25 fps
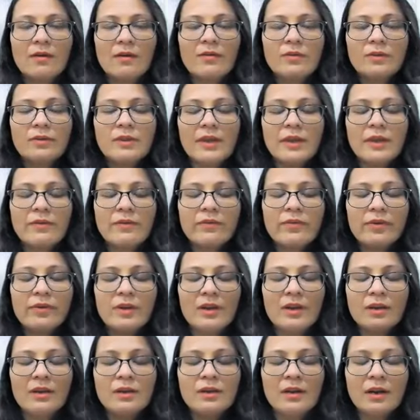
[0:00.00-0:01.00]
With
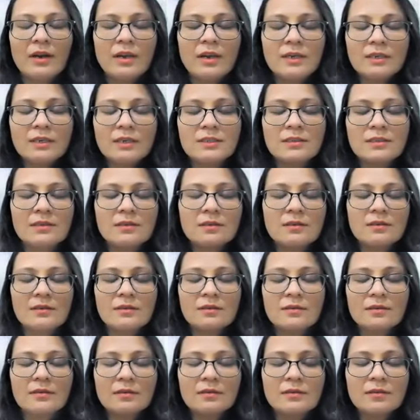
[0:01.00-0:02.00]
every
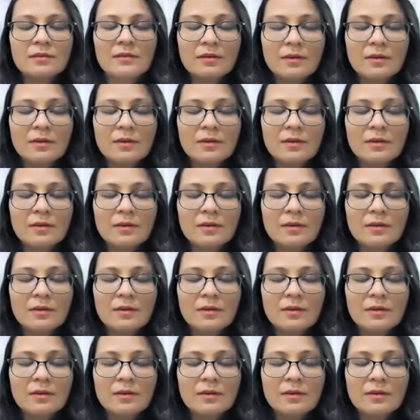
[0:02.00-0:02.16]
inhalation,